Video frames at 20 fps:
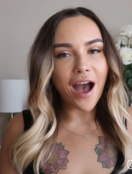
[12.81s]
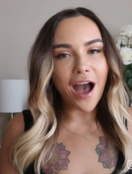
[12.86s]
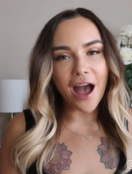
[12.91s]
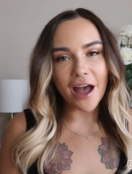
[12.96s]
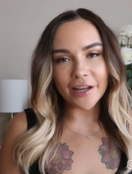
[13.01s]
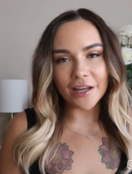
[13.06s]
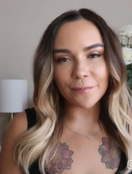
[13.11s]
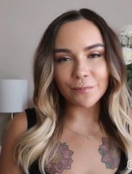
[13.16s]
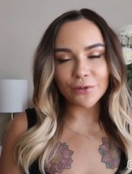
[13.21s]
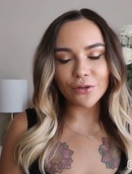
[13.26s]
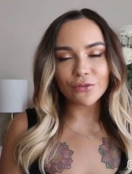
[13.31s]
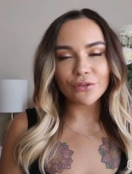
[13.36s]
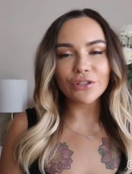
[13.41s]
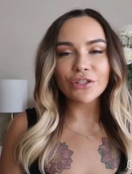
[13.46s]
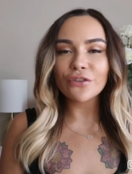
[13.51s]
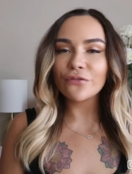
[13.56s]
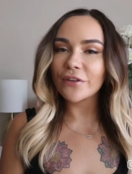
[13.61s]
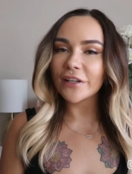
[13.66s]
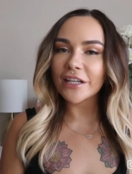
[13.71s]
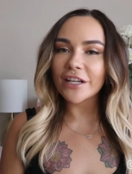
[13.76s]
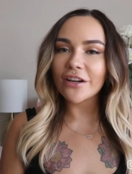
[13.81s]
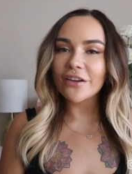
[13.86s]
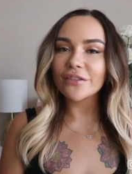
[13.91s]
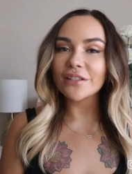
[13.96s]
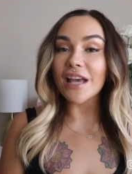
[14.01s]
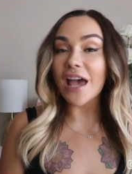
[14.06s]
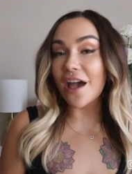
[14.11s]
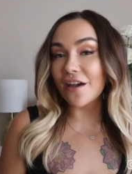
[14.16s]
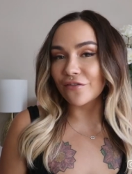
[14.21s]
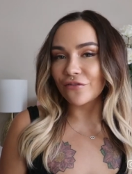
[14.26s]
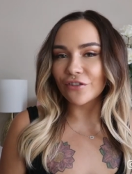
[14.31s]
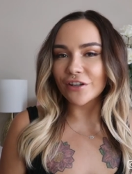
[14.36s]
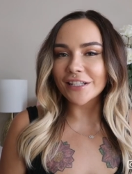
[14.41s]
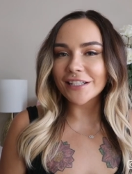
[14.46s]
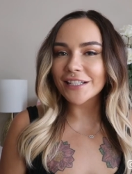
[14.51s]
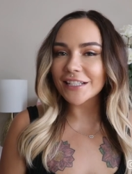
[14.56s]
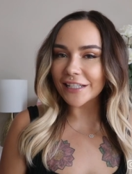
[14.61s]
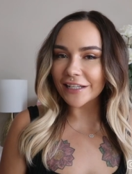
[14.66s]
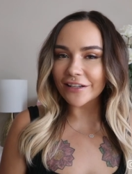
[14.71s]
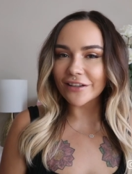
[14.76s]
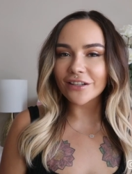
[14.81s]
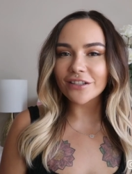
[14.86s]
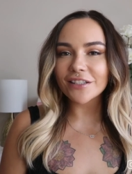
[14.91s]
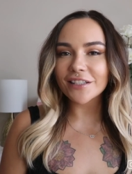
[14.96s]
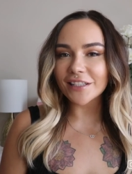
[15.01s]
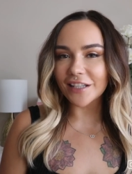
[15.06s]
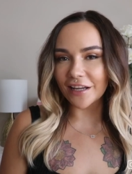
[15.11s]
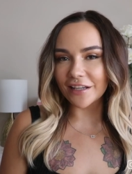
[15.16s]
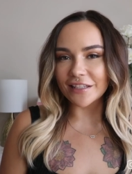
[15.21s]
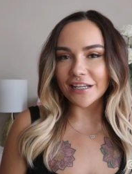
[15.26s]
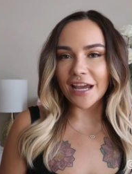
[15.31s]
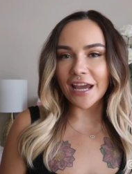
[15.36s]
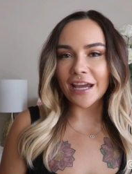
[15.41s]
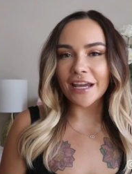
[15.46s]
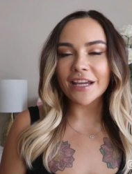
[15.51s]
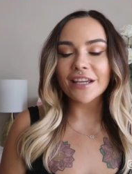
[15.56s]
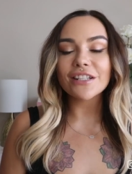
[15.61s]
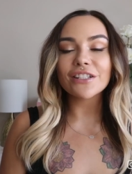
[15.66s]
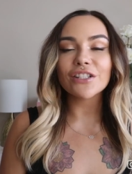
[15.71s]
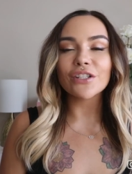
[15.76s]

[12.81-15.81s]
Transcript: I upload new videos every single Sunday,